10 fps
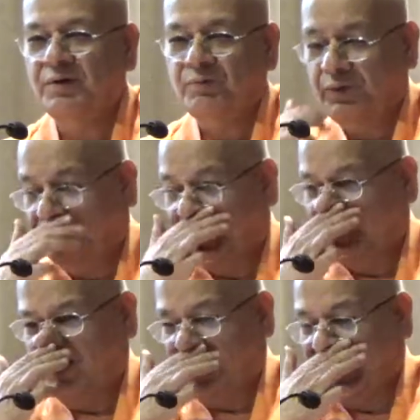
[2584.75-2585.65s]
One
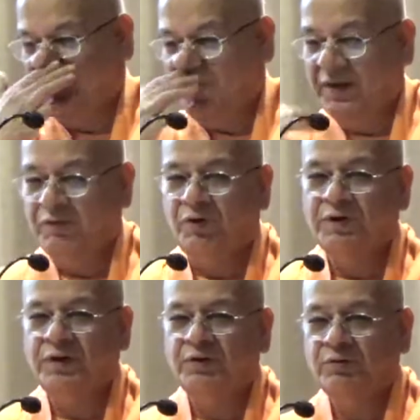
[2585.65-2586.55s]
person came and
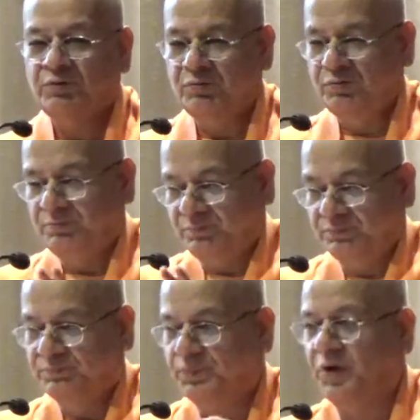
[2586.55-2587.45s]
wanted to do
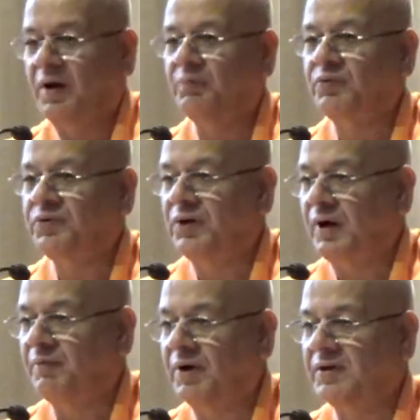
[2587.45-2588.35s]
pranam to Sri
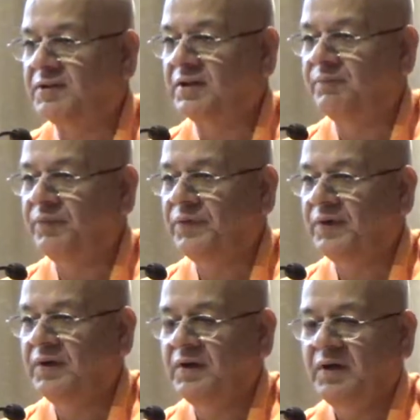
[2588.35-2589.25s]
Ramakrishna.
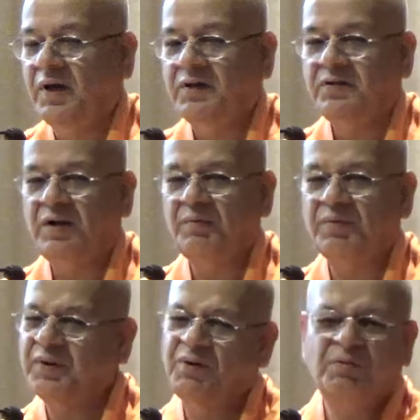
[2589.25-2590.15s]
And Sri
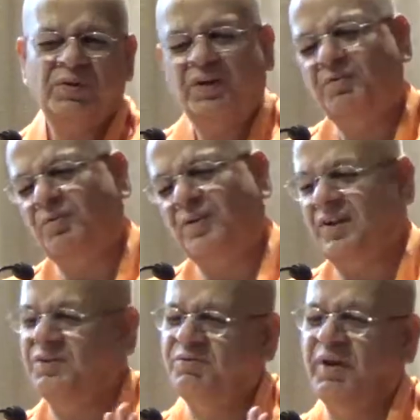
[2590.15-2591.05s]
Ramakrishna said, no need,
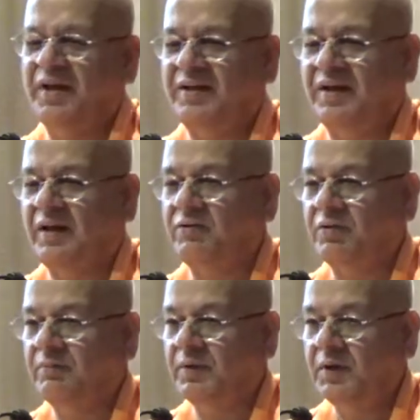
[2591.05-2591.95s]
just do like that, I will
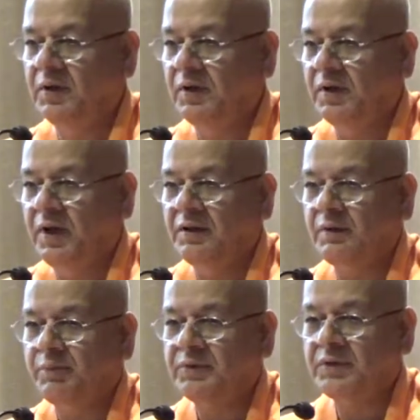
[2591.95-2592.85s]
do. And
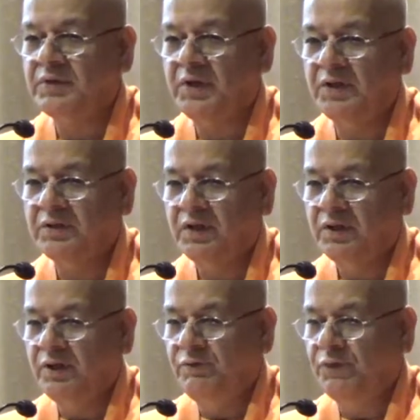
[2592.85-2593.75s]
that person
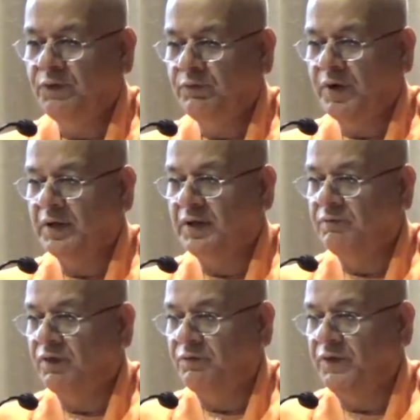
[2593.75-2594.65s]
said, if you do not
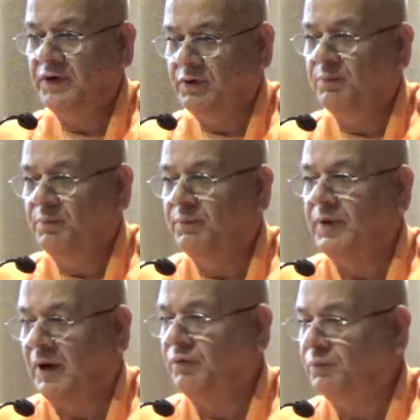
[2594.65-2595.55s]
give a feet
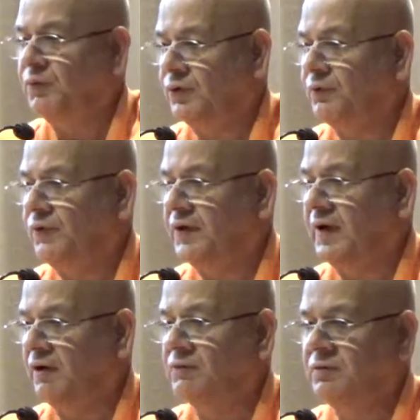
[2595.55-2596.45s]
down, put your feet
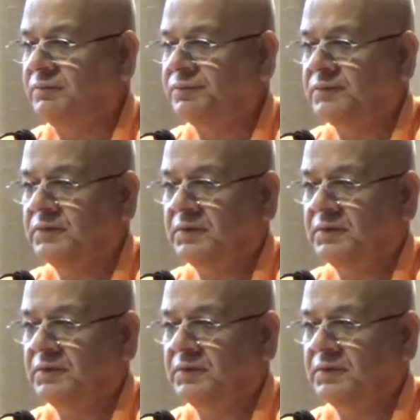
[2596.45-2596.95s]
down,